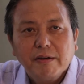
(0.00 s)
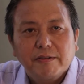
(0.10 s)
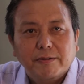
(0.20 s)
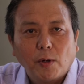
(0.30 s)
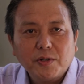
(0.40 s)

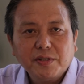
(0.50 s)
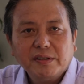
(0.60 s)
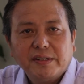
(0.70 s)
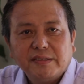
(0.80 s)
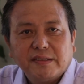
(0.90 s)

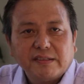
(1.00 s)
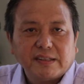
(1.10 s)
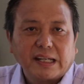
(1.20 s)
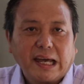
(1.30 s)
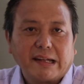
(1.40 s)
Social
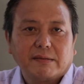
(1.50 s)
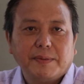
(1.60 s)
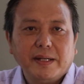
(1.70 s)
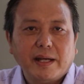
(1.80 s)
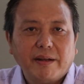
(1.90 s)
distancing has
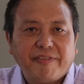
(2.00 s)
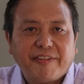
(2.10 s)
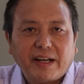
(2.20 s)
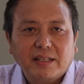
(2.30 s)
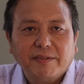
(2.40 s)
been an
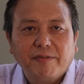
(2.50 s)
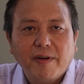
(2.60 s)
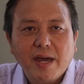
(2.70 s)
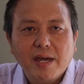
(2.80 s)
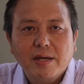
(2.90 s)
effective
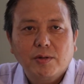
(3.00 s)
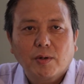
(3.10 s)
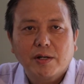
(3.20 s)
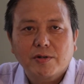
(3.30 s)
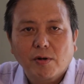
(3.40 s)
way to
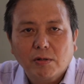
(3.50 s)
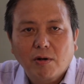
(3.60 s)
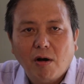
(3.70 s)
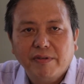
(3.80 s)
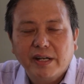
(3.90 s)
control
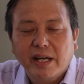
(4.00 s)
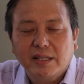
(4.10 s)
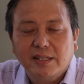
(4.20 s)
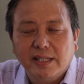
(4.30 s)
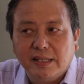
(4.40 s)

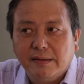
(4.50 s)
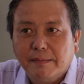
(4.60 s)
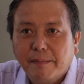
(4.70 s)
COVID-19,